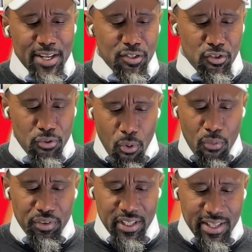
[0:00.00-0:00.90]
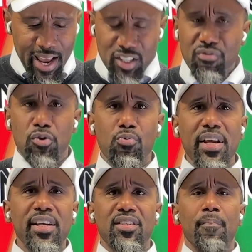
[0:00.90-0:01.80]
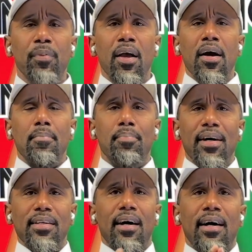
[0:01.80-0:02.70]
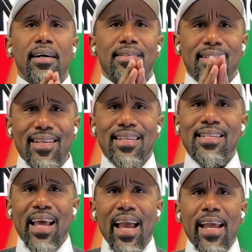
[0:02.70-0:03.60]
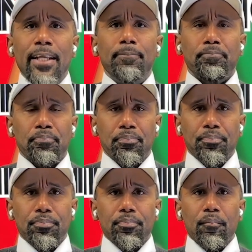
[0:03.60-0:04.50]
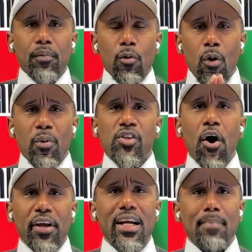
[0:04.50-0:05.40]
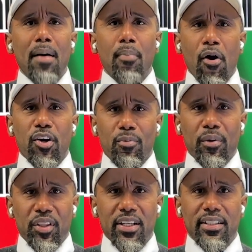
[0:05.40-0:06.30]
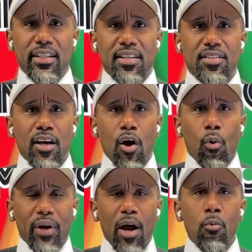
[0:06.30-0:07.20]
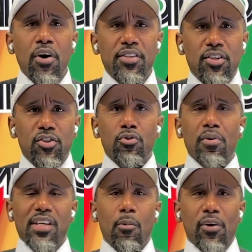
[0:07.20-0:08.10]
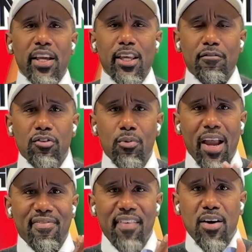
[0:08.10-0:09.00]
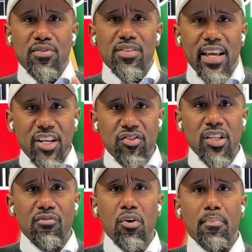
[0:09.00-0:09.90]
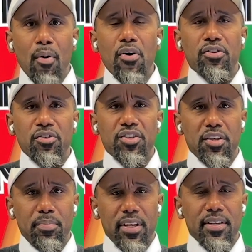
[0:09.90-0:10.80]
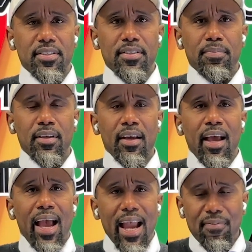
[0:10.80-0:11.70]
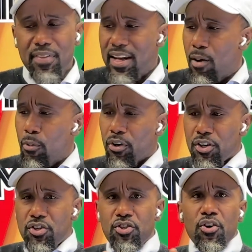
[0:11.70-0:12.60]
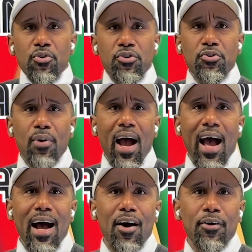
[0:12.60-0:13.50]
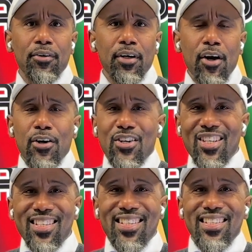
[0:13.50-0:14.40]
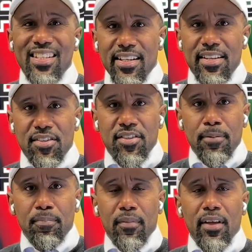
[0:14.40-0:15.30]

into over the next few weeks. But uh, today, when we're talking about partnering with goodness, what I want to do is I want to give you a foundation of what partnership is. And then I want to show you how goodness